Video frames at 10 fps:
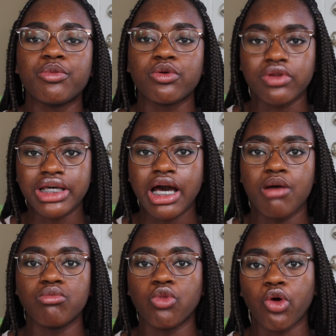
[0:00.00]
be rolling
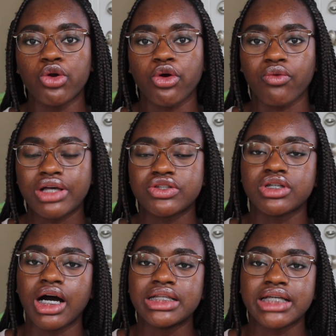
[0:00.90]
out more Northwestern
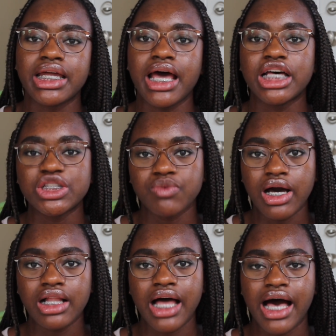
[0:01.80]
content, as
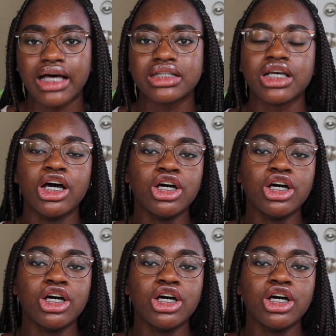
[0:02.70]
well as